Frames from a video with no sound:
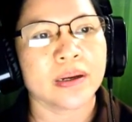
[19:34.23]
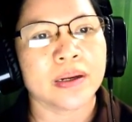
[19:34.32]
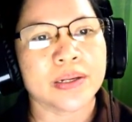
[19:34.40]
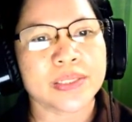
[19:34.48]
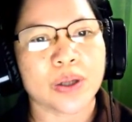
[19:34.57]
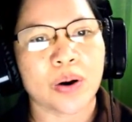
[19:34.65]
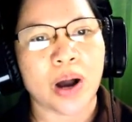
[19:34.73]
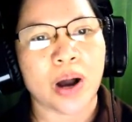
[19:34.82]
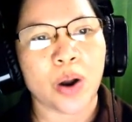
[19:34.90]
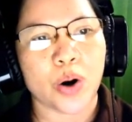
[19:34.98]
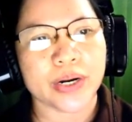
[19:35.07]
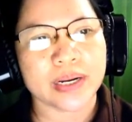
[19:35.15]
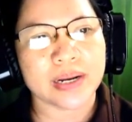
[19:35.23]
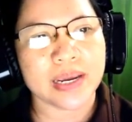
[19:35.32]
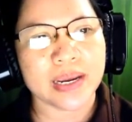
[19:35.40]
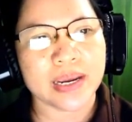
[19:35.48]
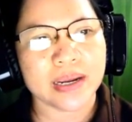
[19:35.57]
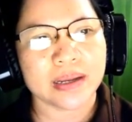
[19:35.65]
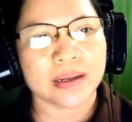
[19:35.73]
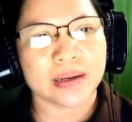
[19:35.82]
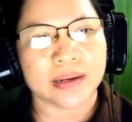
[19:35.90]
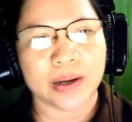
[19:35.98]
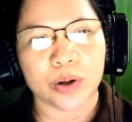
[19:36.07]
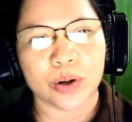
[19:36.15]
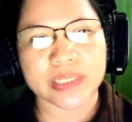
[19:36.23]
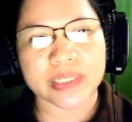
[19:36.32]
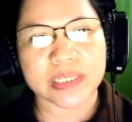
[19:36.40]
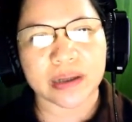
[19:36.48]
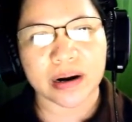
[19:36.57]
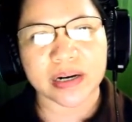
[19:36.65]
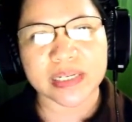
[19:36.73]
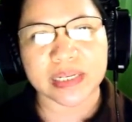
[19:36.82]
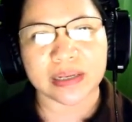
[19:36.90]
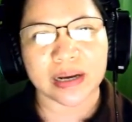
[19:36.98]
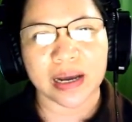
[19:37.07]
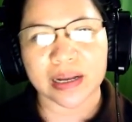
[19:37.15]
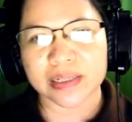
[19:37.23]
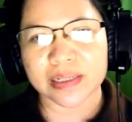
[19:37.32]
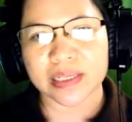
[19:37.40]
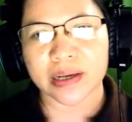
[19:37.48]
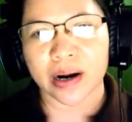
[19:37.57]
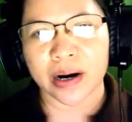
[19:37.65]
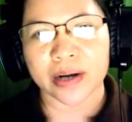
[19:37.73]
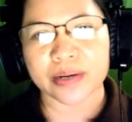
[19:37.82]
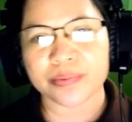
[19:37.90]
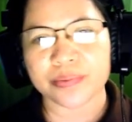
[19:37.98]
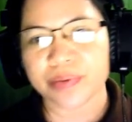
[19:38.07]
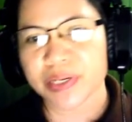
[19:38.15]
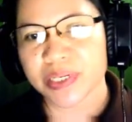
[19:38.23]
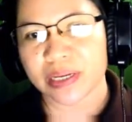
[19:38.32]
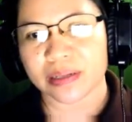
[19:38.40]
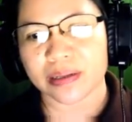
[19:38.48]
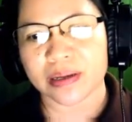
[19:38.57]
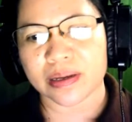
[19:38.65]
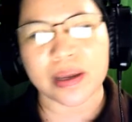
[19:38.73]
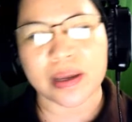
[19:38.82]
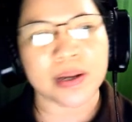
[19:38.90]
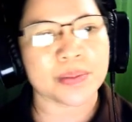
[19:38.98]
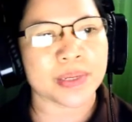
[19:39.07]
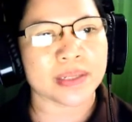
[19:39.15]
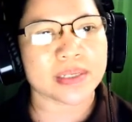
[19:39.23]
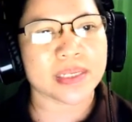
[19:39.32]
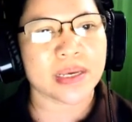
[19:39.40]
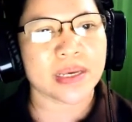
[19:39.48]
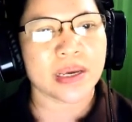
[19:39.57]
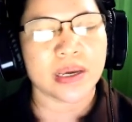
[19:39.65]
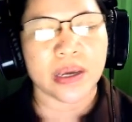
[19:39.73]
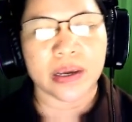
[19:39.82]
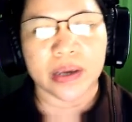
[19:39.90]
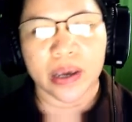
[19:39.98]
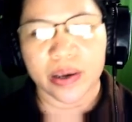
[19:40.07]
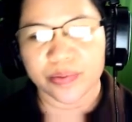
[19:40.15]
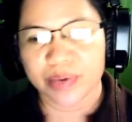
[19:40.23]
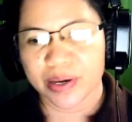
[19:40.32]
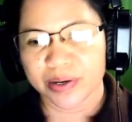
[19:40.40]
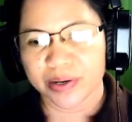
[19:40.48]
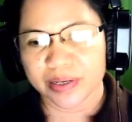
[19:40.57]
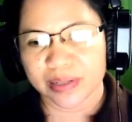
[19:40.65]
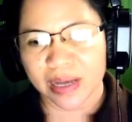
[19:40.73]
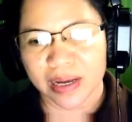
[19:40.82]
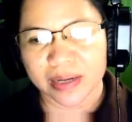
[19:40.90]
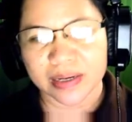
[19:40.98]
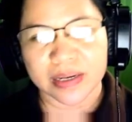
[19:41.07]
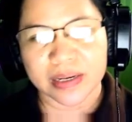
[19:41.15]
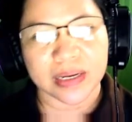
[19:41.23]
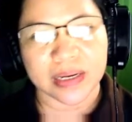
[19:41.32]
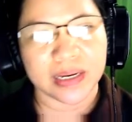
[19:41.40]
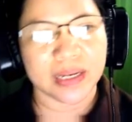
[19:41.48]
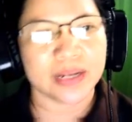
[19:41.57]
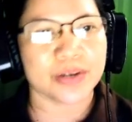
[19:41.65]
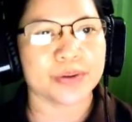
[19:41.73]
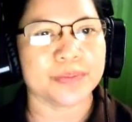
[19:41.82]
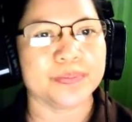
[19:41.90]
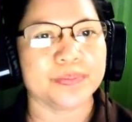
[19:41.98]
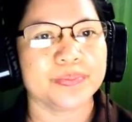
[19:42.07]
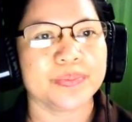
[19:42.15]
So accordingly, the oldest stars in the galaxy are deficient in elements heavier than helium.